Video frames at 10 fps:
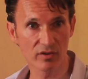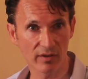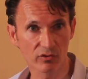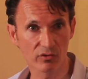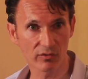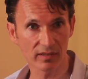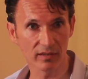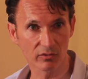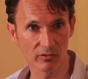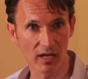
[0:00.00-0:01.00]
you have to surrender
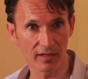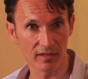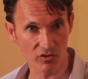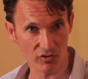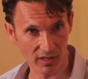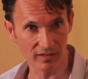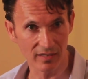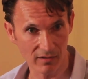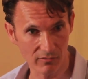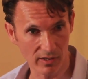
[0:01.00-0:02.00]
to God and try it
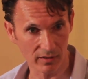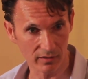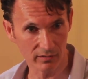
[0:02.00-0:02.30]
that way.